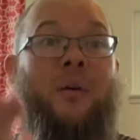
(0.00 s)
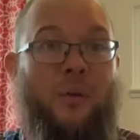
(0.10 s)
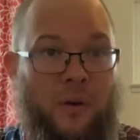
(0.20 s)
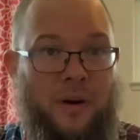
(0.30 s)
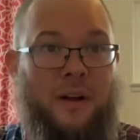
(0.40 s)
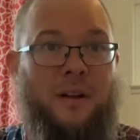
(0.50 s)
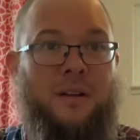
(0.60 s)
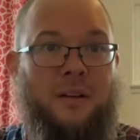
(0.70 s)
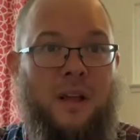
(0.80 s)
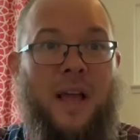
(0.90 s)
1.
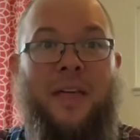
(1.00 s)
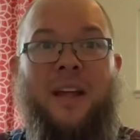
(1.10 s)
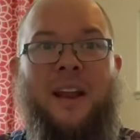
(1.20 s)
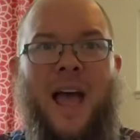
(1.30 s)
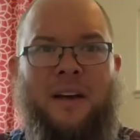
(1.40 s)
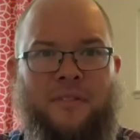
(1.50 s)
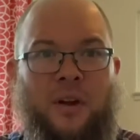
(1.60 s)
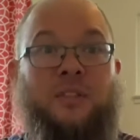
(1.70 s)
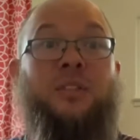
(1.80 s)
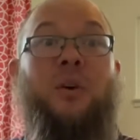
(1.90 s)
And then half
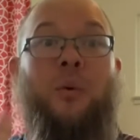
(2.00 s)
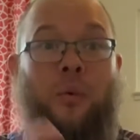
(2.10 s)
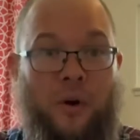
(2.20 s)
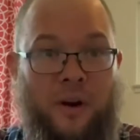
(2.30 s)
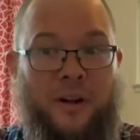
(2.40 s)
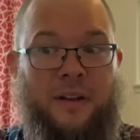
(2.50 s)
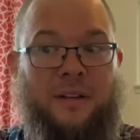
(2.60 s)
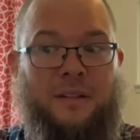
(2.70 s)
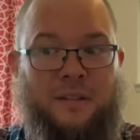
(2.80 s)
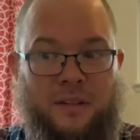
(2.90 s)
notes. 1,
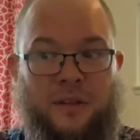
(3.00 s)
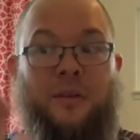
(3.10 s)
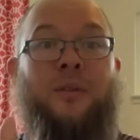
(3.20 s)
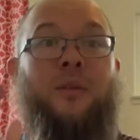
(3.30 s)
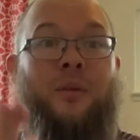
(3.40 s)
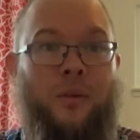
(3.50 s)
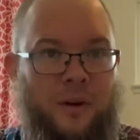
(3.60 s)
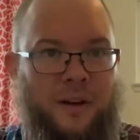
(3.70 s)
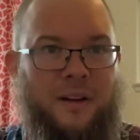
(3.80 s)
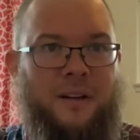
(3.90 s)
2,
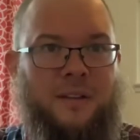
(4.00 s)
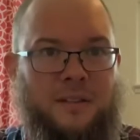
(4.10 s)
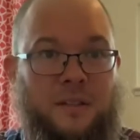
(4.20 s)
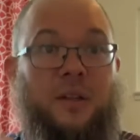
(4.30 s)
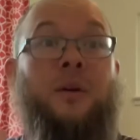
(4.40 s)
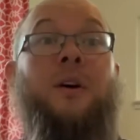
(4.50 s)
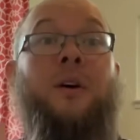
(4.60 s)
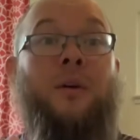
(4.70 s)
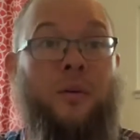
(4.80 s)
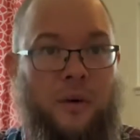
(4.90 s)
1, 2.
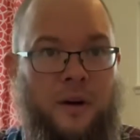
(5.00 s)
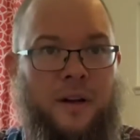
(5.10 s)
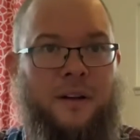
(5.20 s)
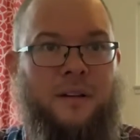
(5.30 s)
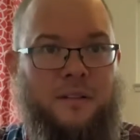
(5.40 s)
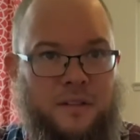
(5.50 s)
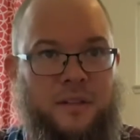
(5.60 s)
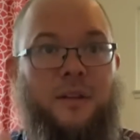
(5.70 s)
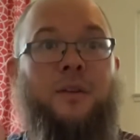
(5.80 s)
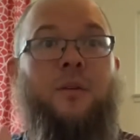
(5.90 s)
1,
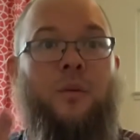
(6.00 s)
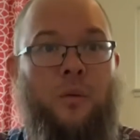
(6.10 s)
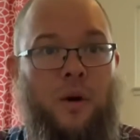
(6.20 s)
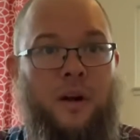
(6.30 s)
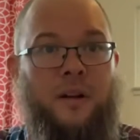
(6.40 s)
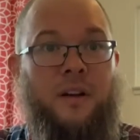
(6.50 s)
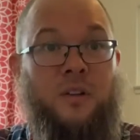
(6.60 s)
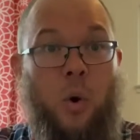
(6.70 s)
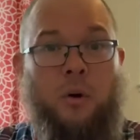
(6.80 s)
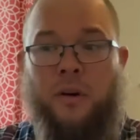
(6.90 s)
2, 1. And
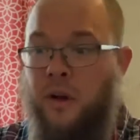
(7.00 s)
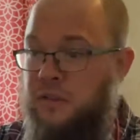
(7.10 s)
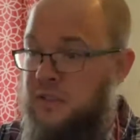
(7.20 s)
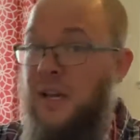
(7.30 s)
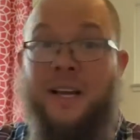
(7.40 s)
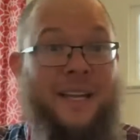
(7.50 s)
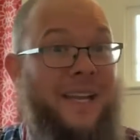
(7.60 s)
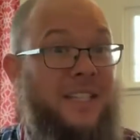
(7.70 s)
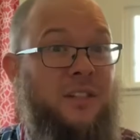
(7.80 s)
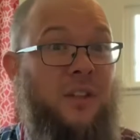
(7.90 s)
quarter notes,
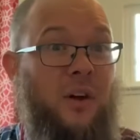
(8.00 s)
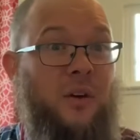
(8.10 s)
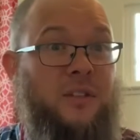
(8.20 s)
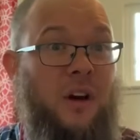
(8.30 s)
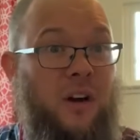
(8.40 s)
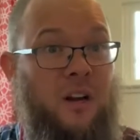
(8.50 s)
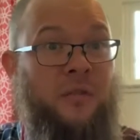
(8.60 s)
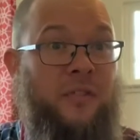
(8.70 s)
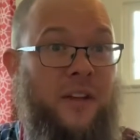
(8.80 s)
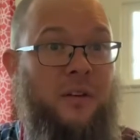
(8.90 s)
each of those are going to
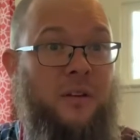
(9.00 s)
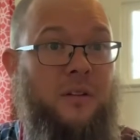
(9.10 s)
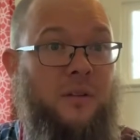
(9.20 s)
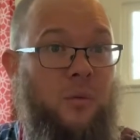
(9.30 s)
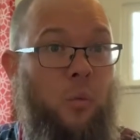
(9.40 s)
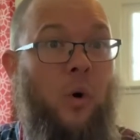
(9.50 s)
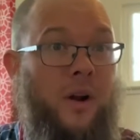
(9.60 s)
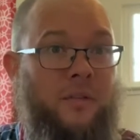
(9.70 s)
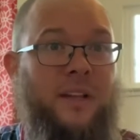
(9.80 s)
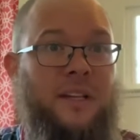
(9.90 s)
feel one
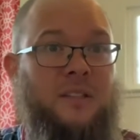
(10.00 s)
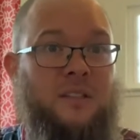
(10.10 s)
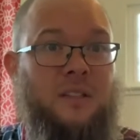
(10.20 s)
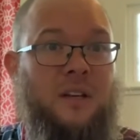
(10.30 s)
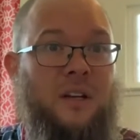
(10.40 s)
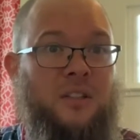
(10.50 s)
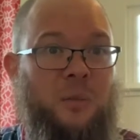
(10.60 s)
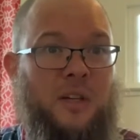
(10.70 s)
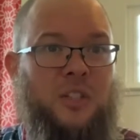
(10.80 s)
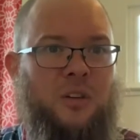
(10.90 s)
of these. So
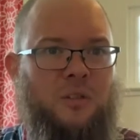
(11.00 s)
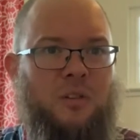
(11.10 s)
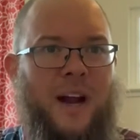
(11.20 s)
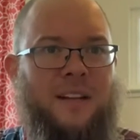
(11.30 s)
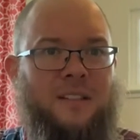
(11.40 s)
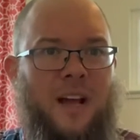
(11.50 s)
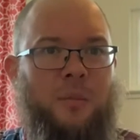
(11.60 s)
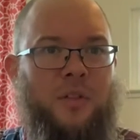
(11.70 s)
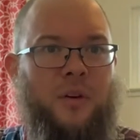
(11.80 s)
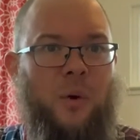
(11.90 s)
make sure you're right in time
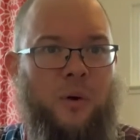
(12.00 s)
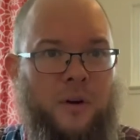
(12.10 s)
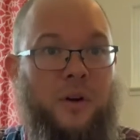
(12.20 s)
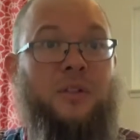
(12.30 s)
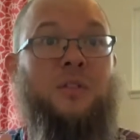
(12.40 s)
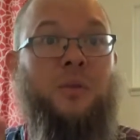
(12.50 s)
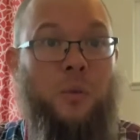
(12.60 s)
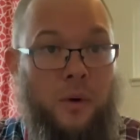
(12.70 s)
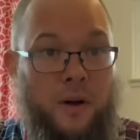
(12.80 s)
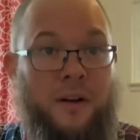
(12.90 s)
with the quarter notes.
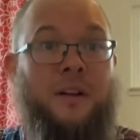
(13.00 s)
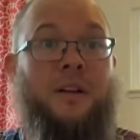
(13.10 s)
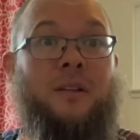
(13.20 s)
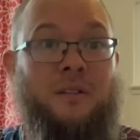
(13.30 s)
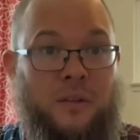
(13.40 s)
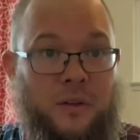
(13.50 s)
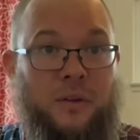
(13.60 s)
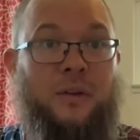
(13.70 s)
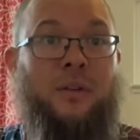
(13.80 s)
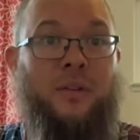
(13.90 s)
1, 2,
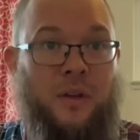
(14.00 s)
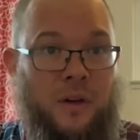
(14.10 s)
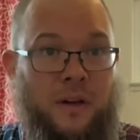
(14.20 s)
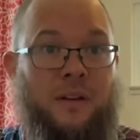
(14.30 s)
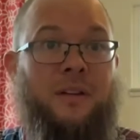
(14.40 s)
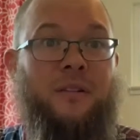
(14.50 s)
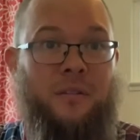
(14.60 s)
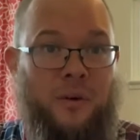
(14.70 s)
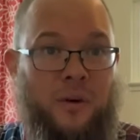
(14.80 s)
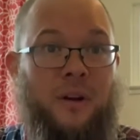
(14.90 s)
3,
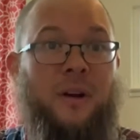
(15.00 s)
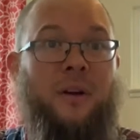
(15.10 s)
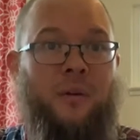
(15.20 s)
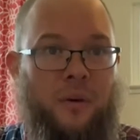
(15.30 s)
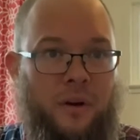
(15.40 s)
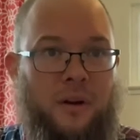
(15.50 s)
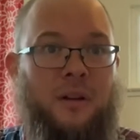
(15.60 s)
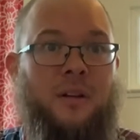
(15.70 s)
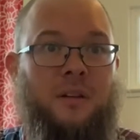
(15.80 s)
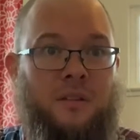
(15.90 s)
4. 1,
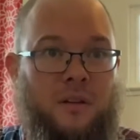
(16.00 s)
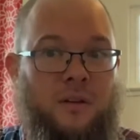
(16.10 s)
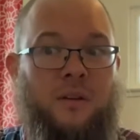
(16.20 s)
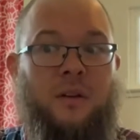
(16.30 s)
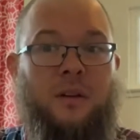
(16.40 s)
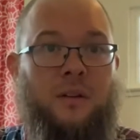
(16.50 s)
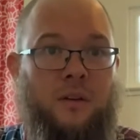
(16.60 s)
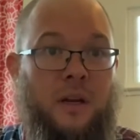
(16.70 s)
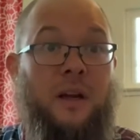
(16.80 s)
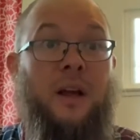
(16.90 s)
2,
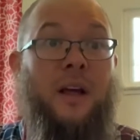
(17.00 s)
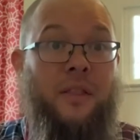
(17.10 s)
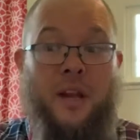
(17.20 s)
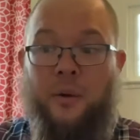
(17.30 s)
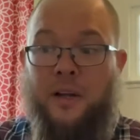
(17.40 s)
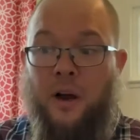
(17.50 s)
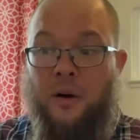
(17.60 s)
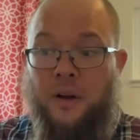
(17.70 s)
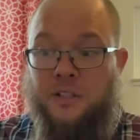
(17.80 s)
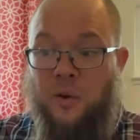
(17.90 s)
3. There we go.
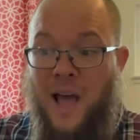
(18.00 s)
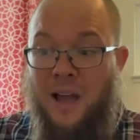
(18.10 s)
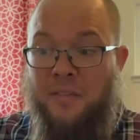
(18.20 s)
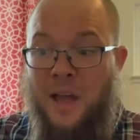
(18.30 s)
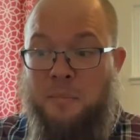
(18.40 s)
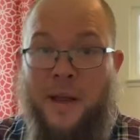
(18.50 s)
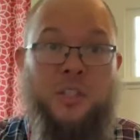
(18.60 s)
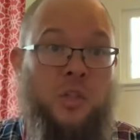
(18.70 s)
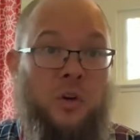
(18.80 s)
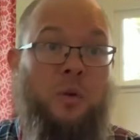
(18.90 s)
So have that
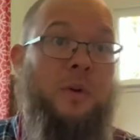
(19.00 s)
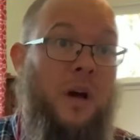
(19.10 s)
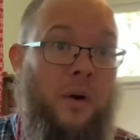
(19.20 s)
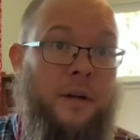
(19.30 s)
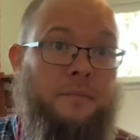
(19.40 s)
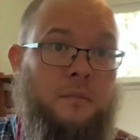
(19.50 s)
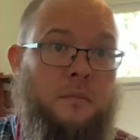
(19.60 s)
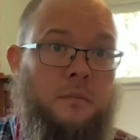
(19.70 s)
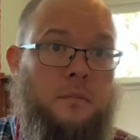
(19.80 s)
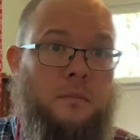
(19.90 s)
metronome going
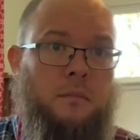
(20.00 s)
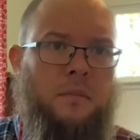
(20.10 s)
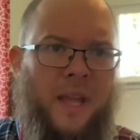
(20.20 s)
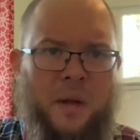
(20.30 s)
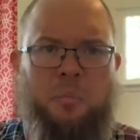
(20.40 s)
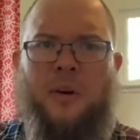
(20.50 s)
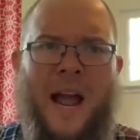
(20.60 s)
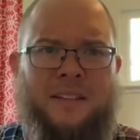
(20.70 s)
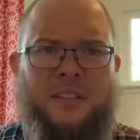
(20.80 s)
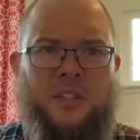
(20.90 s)
and
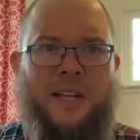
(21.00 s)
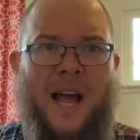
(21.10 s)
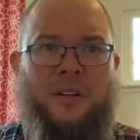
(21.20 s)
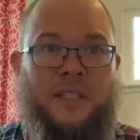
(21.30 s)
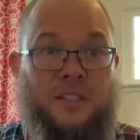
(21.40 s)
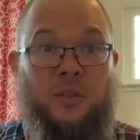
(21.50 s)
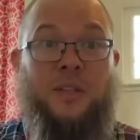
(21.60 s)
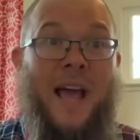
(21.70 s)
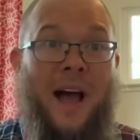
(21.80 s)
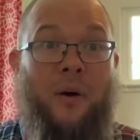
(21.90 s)
practice your counting. So
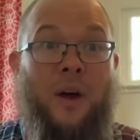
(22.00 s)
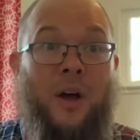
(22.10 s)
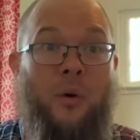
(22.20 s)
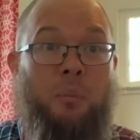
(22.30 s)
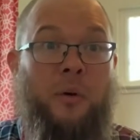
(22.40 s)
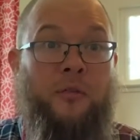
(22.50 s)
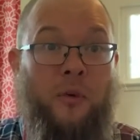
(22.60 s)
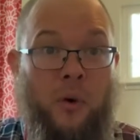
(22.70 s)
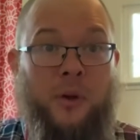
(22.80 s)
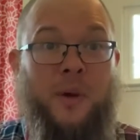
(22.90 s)
now,
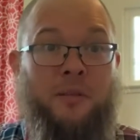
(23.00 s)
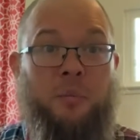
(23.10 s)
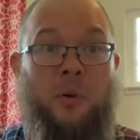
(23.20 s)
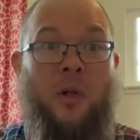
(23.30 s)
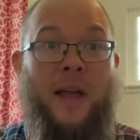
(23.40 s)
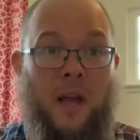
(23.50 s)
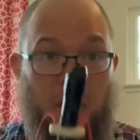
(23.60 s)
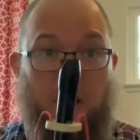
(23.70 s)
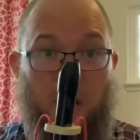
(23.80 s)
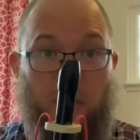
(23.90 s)
before you even play a
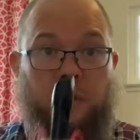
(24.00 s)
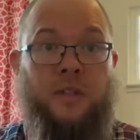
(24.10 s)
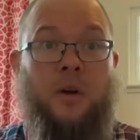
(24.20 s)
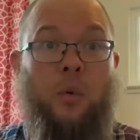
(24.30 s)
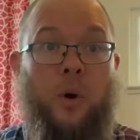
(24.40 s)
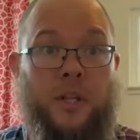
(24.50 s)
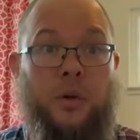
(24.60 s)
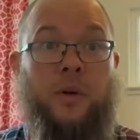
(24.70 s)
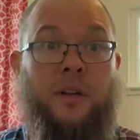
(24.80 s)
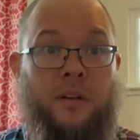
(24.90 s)
note, what
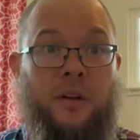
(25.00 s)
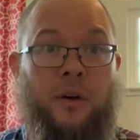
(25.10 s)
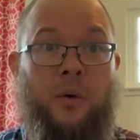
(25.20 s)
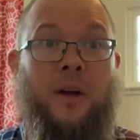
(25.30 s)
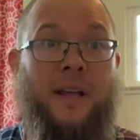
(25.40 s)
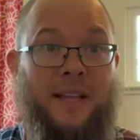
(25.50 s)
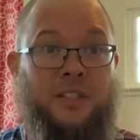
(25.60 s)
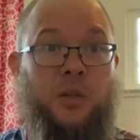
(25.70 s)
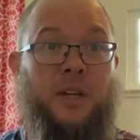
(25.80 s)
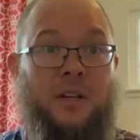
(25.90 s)
you can do
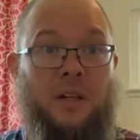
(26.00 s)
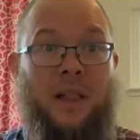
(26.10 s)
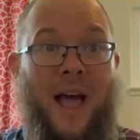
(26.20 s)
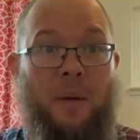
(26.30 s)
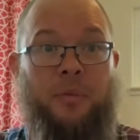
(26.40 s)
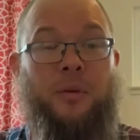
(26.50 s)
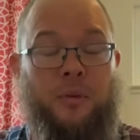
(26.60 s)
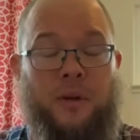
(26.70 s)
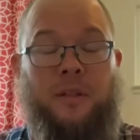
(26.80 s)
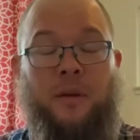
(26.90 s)
is you can clap the
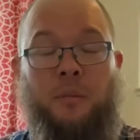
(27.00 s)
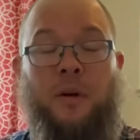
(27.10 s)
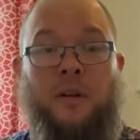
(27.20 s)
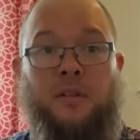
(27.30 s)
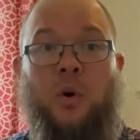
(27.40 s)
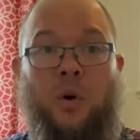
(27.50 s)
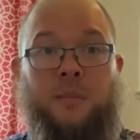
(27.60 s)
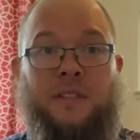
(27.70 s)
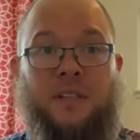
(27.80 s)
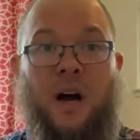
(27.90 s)
rhythm to Old
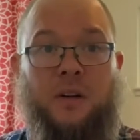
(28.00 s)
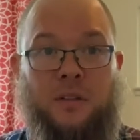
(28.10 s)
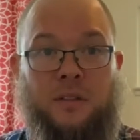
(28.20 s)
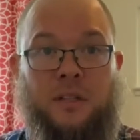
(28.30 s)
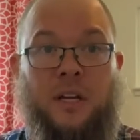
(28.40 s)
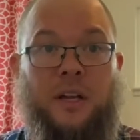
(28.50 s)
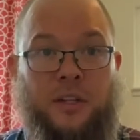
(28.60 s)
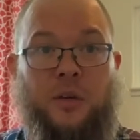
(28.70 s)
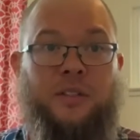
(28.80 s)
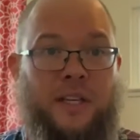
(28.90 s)
MacDonald
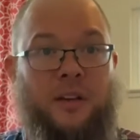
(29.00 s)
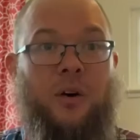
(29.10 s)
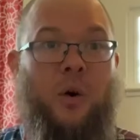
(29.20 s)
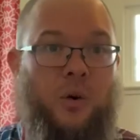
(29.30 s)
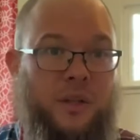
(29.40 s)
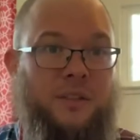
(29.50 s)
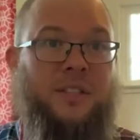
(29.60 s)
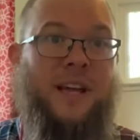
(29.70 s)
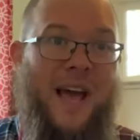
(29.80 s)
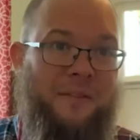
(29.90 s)
using whole notes,
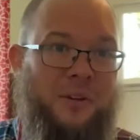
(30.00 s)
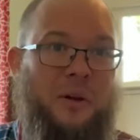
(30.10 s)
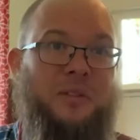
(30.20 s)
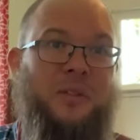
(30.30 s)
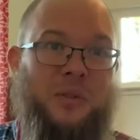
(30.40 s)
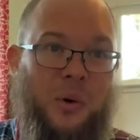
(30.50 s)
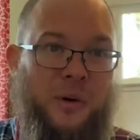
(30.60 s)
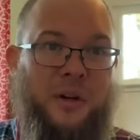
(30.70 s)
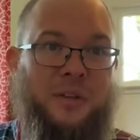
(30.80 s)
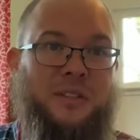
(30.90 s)
half notes,
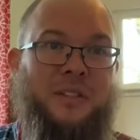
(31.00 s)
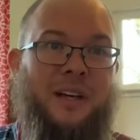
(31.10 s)
quarter notes,